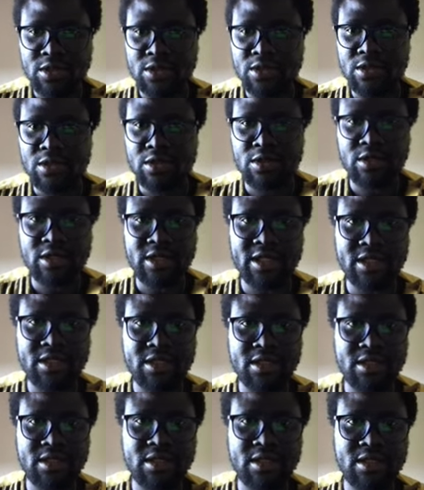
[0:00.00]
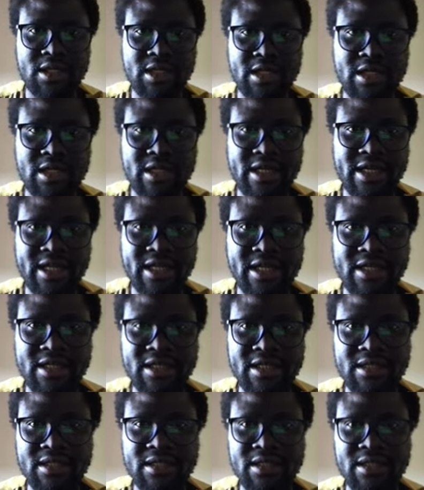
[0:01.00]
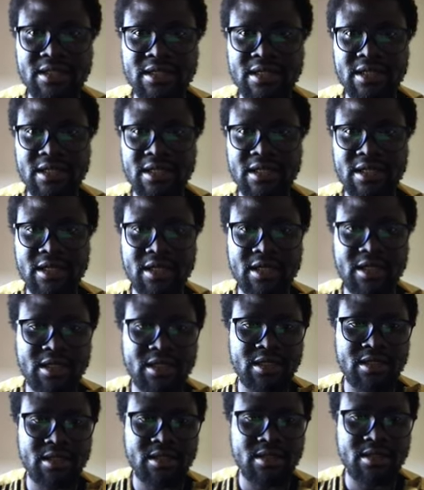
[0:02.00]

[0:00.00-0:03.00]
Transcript: Now let's get it like this. I think it's